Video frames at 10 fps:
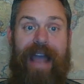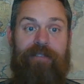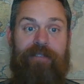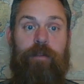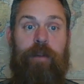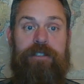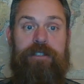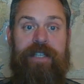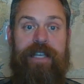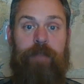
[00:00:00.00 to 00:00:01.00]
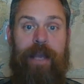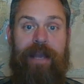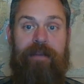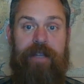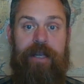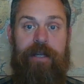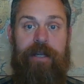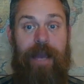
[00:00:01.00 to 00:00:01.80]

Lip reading: after publishing his pamphlet,